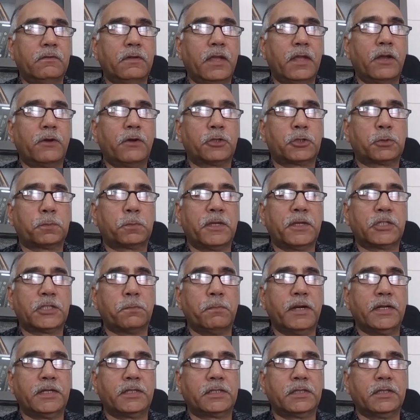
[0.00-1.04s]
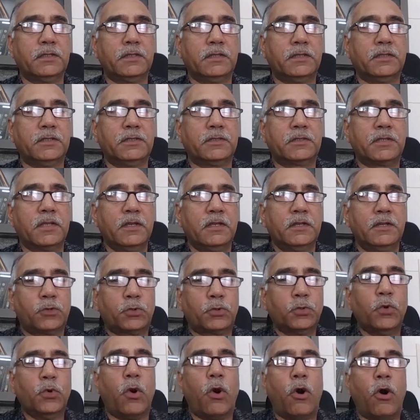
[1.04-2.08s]
aerospace medicine is
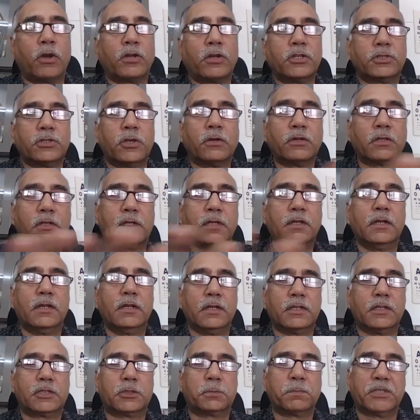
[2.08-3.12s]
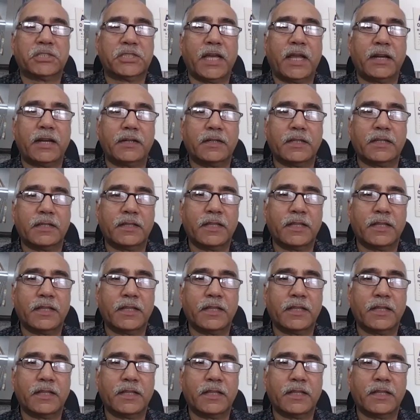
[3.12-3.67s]
too horizontal a specialty.